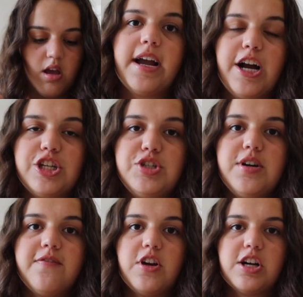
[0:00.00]
I got 2
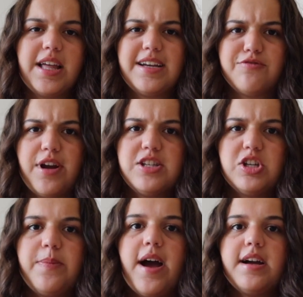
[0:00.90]
of their like
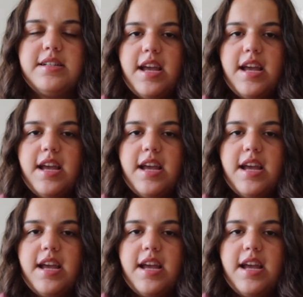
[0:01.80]
razorback